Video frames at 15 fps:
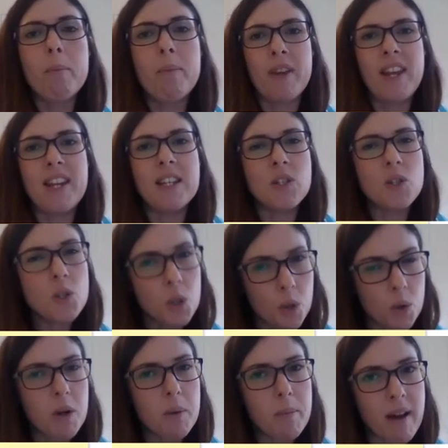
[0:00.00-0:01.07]
but he does
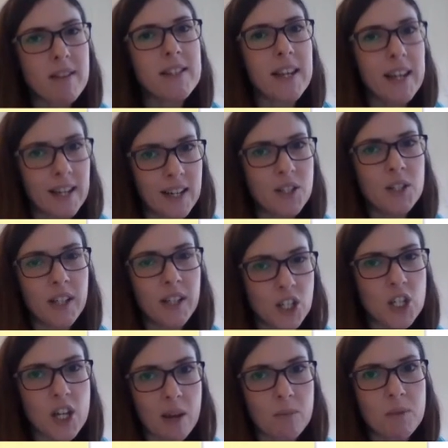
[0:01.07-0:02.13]
talk about it a little
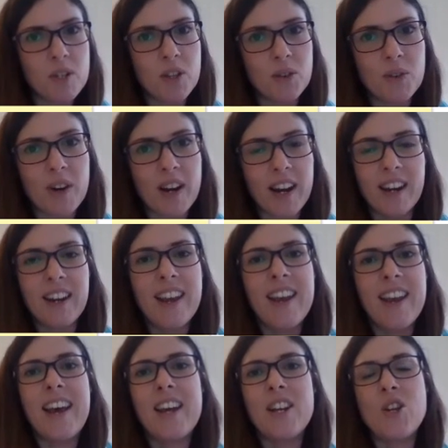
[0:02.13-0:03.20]
in chapter three,
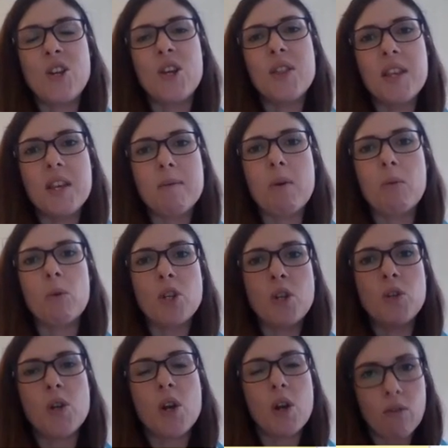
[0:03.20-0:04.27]
and you can think about what
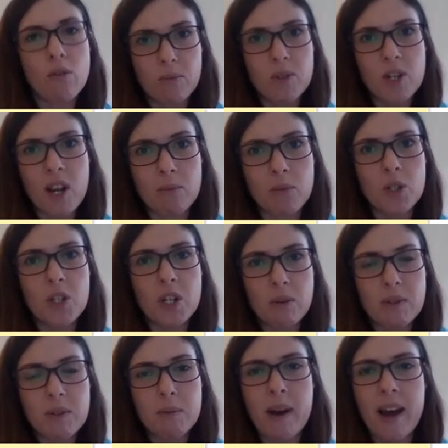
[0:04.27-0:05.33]
you know from chapter
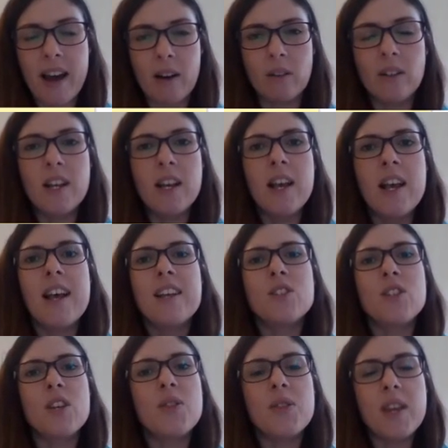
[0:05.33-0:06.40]
two as well.
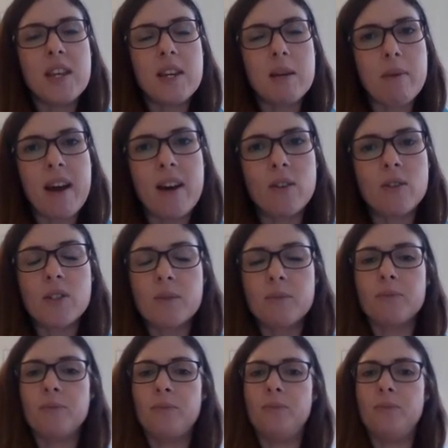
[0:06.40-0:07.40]
So think about,